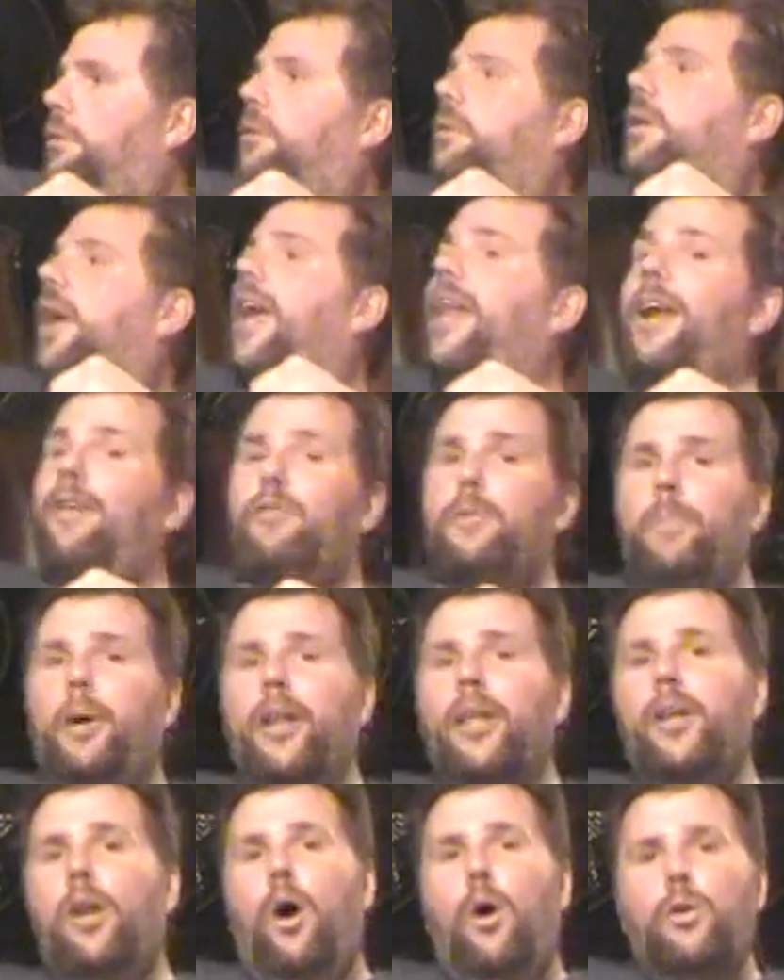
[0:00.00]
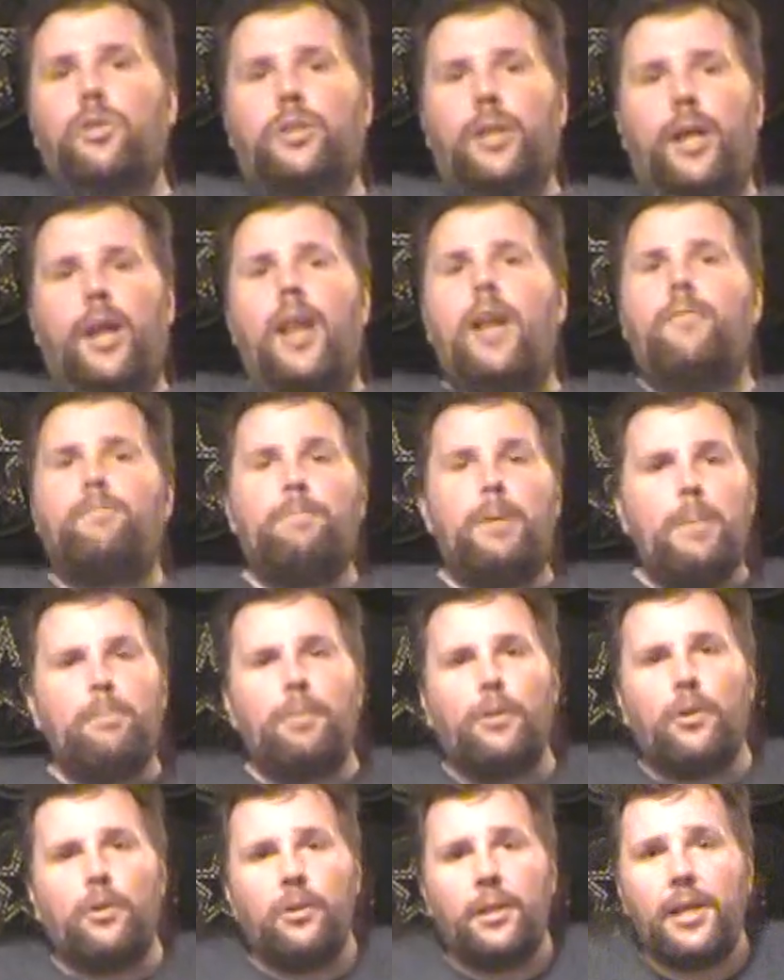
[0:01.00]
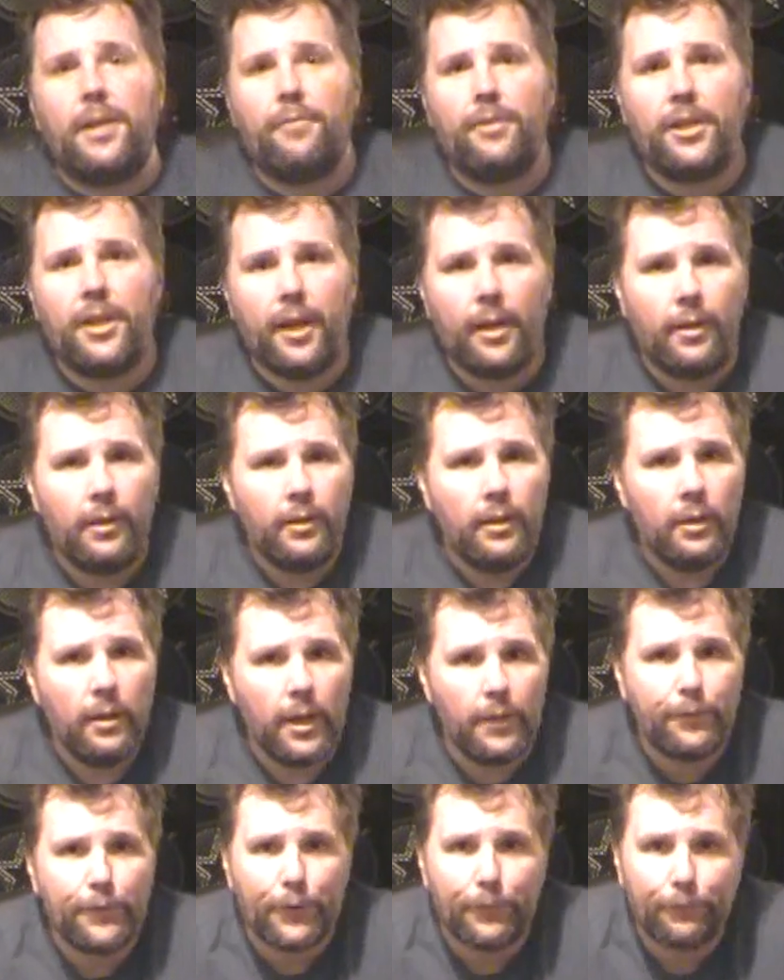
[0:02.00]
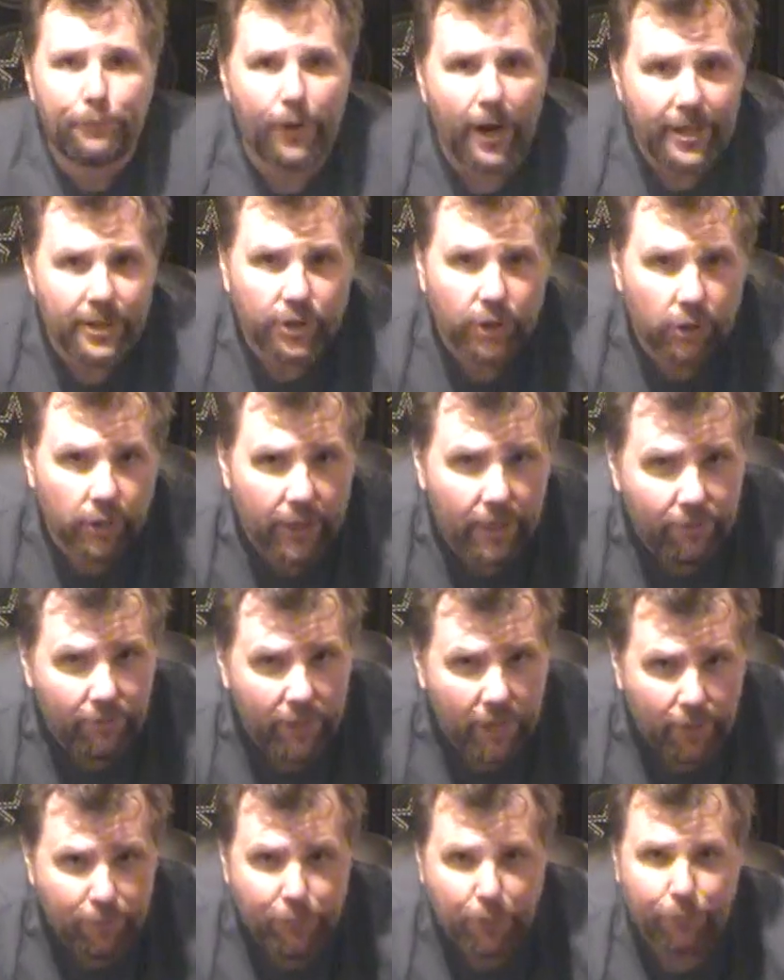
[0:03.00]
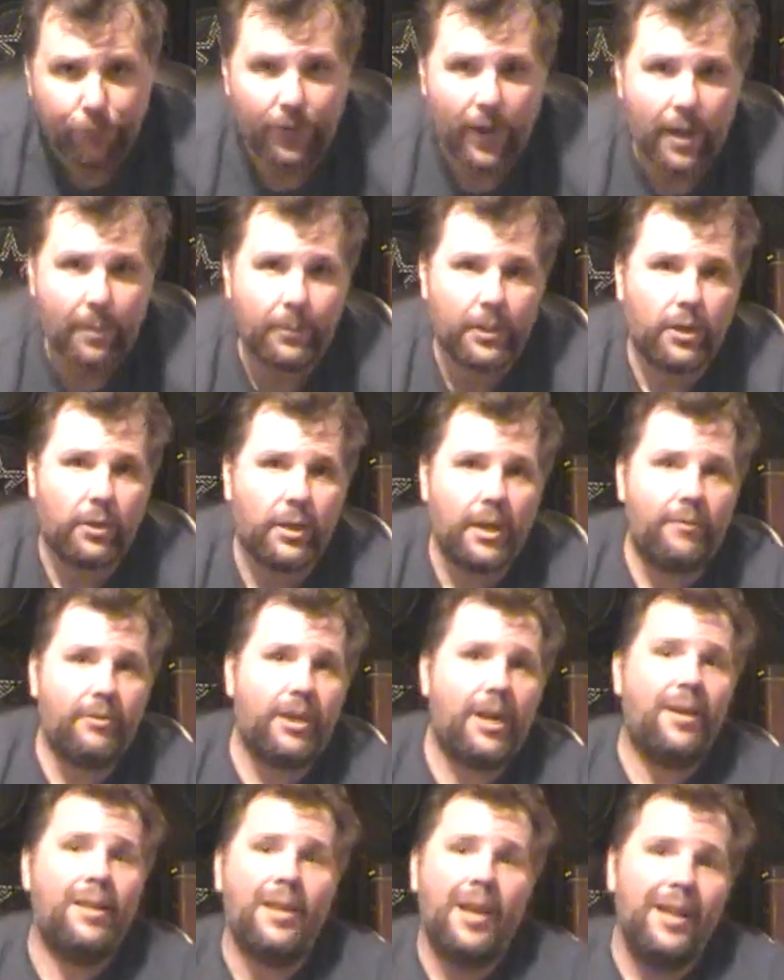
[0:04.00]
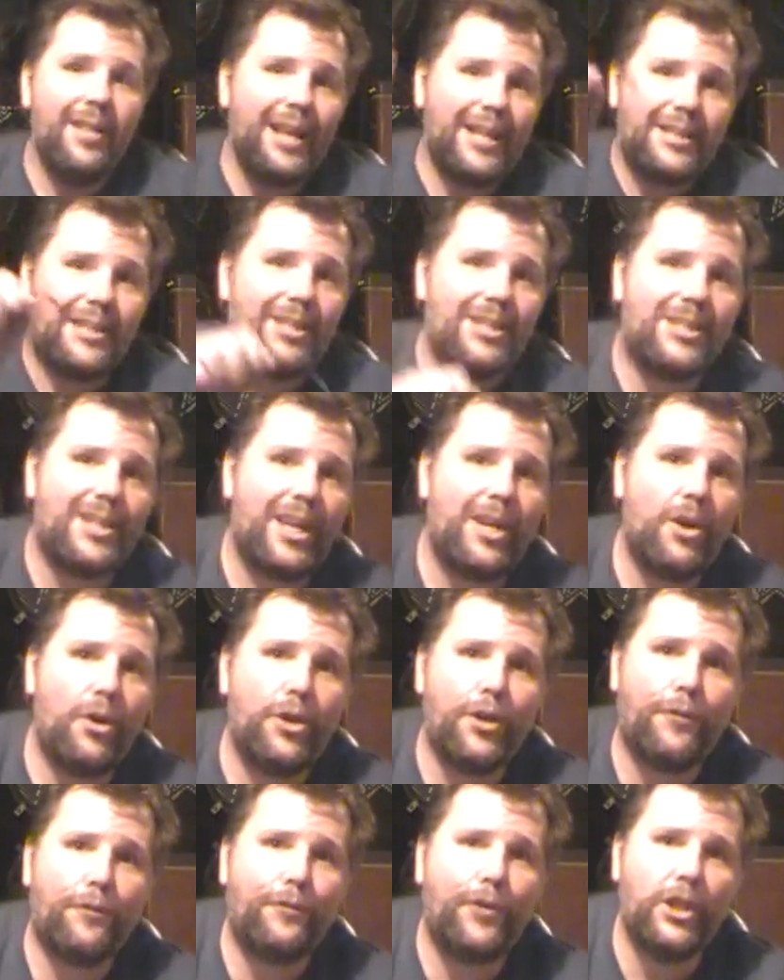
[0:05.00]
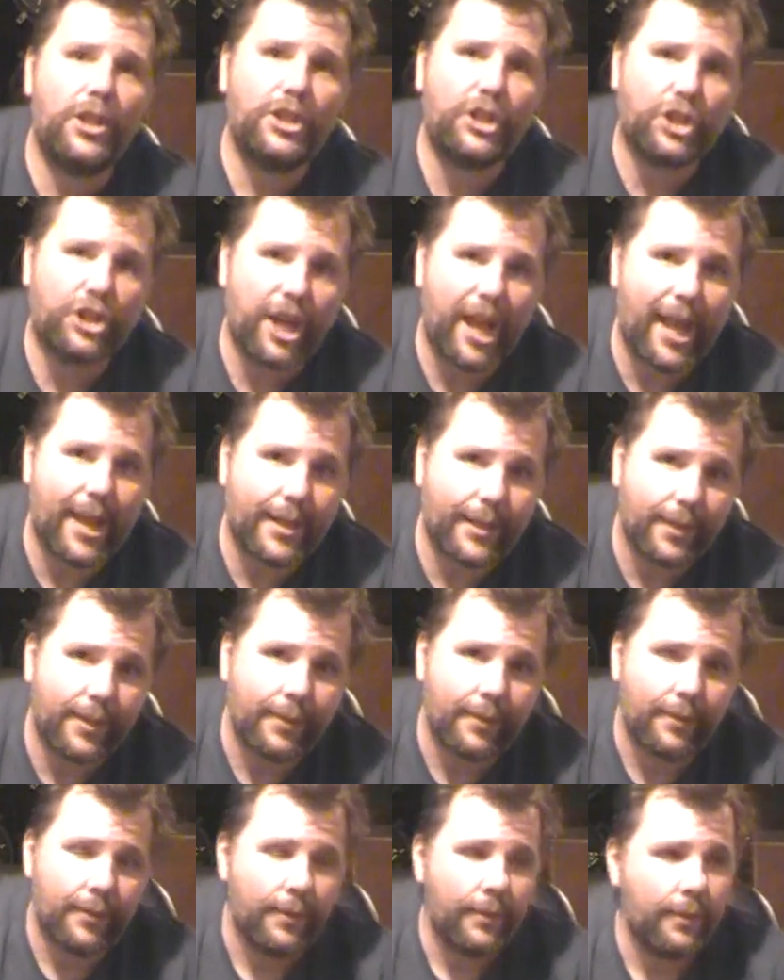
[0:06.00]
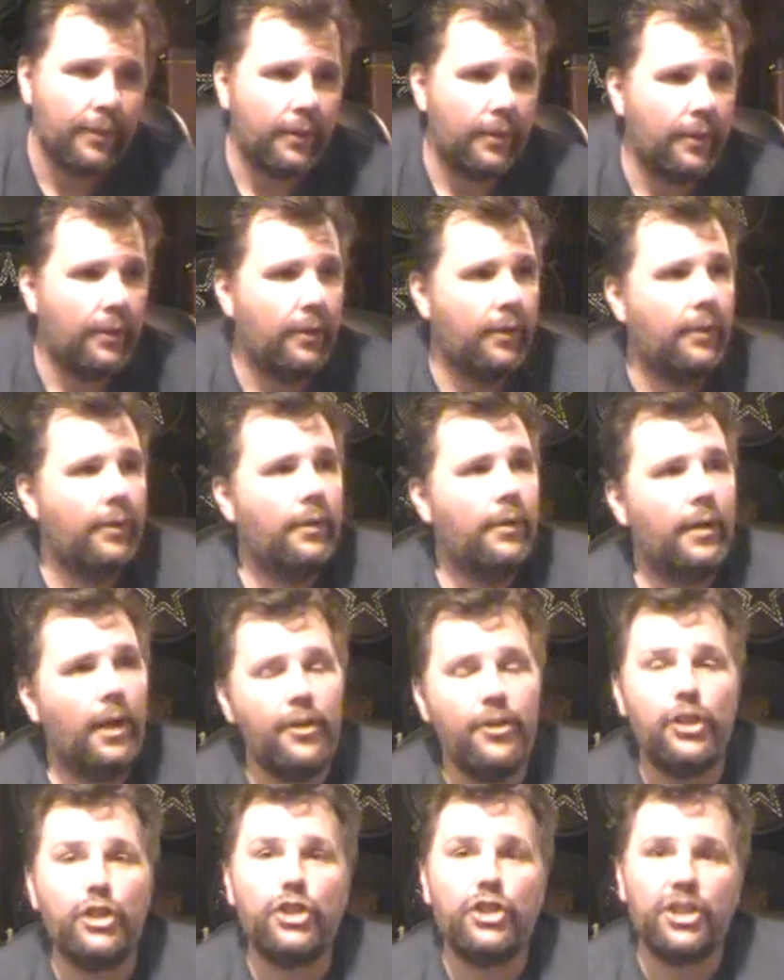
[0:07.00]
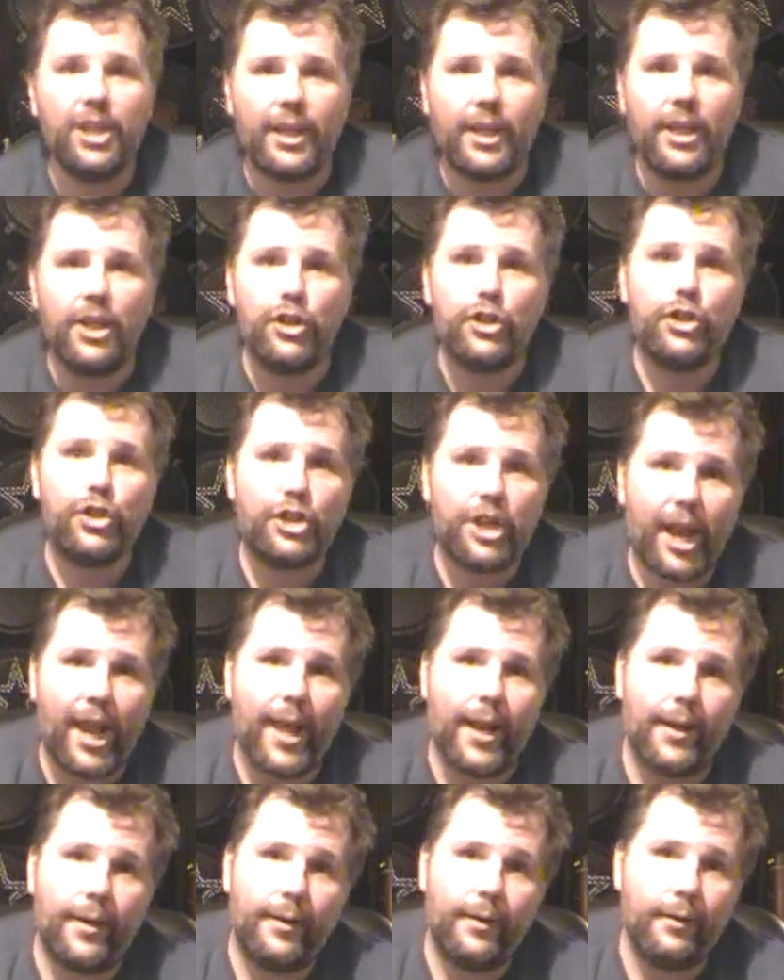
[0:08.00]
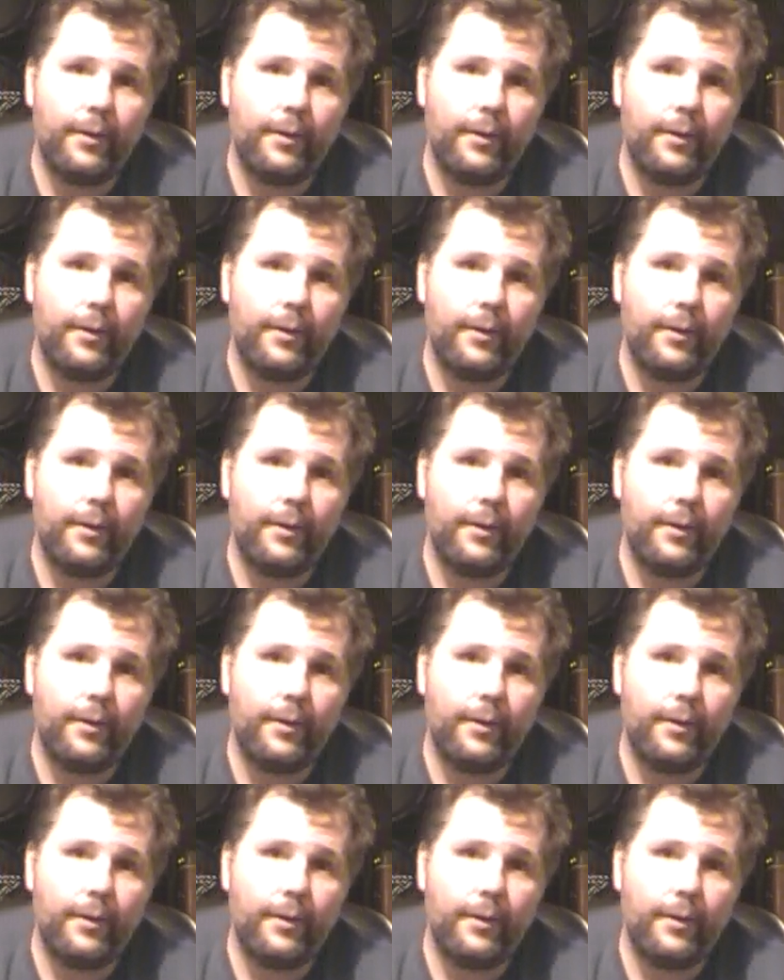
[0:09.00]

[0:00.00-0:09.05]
And everybody knows it. And if people are leaving you, if your friends are leaving you, if your family are leaving you, that's because they know you're full of shit. And they're sick of your shit.